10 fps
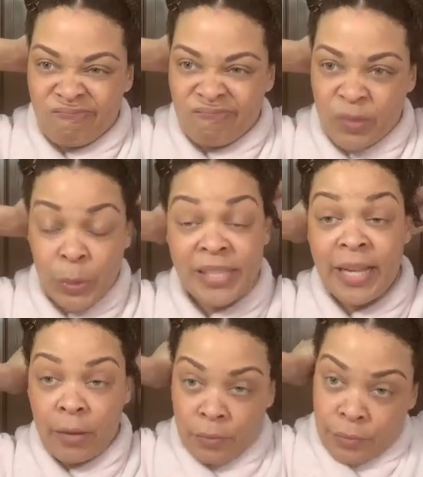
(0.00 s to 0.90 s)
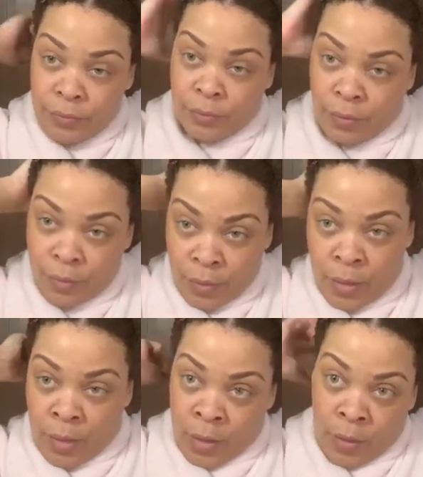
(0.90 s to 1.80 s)
twist out
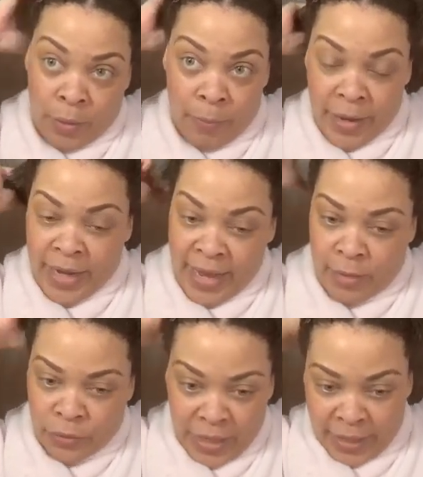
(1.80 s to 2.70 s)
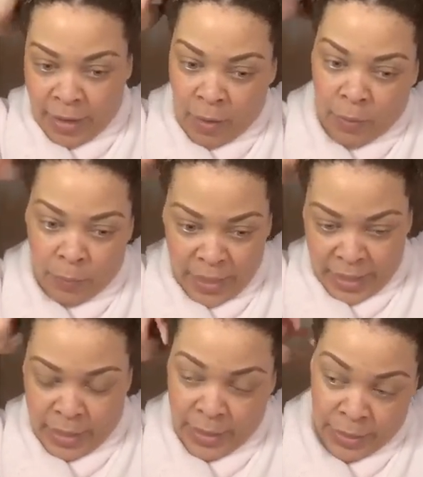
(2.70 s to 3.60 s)
or braid out. Try to get all the
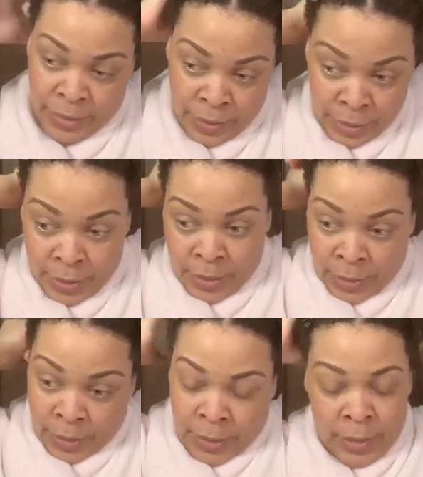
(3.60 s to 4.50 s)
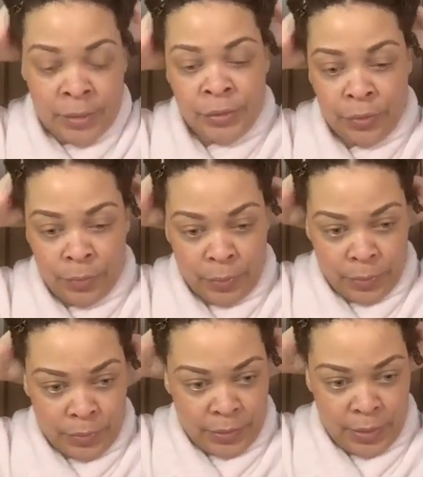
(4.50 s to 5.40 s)
way to the
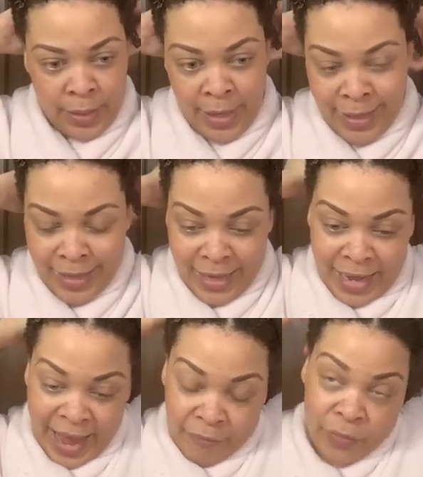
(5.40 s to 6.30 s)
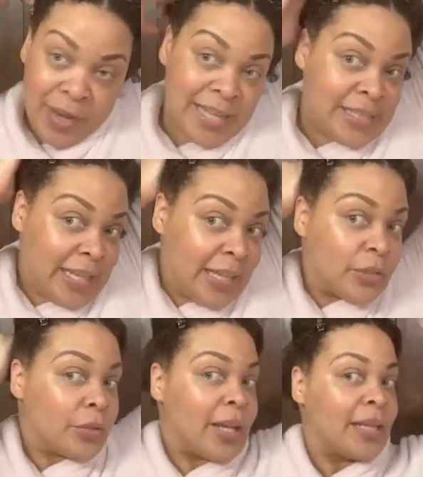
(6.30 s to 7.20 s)
roots. And then after I
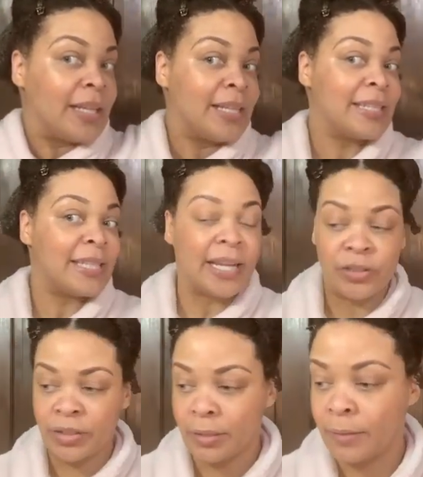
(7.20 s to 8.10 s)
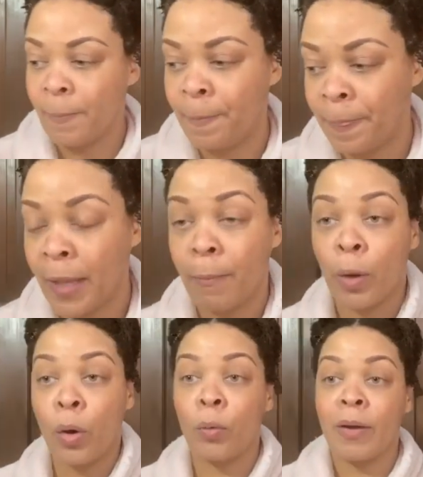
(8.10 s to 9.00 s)
saturate this section, I'm
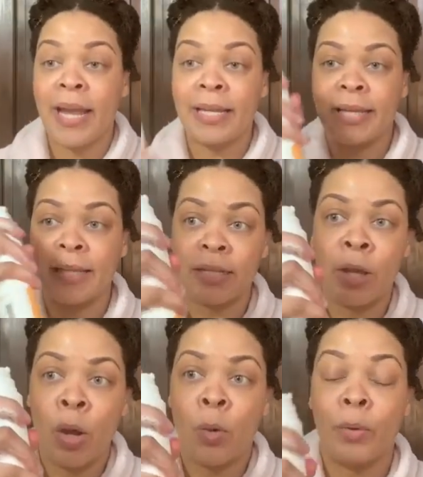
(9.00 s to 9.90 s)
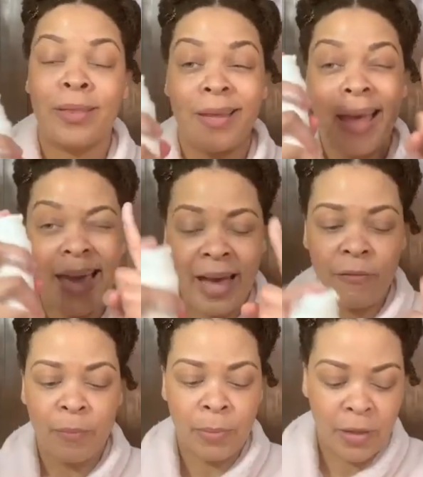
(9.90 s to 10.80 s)
gonna go right in with
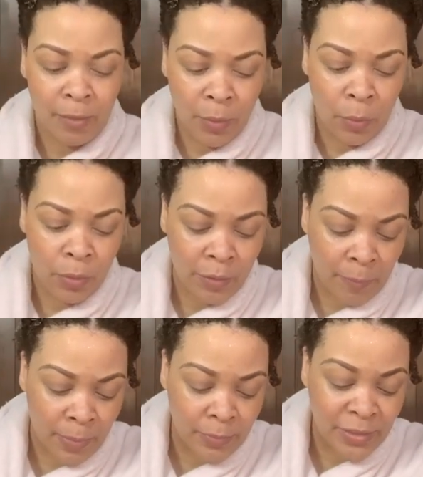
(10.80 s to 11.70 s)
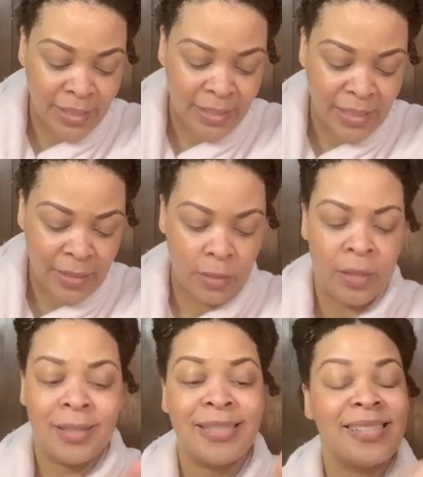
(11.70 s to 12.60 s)
half a pump, a quarter of a pump, just a
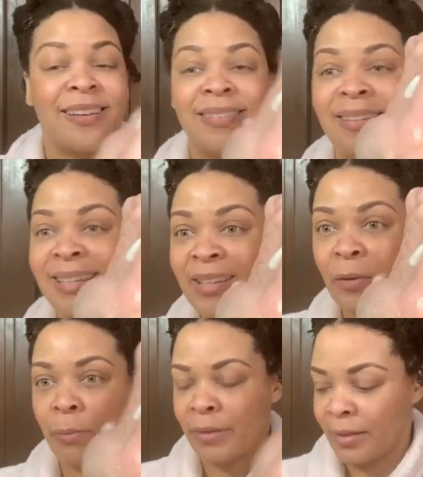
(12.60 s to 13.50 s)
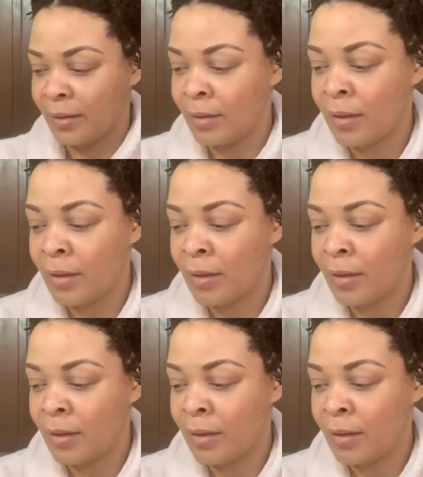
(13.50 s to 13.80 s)
little bit